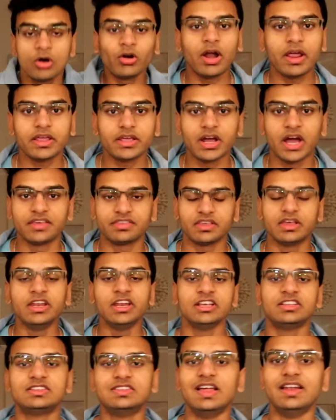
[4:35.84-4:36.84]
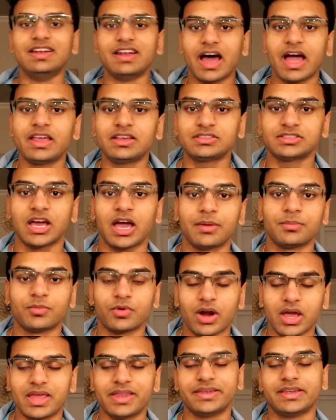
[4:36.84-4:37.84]
Alright guys, it is the
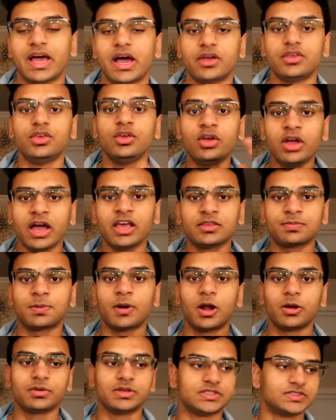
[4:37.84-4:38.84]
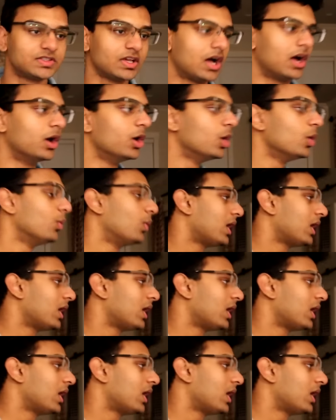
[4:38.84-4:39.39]
nighttime right now. You guys probably saw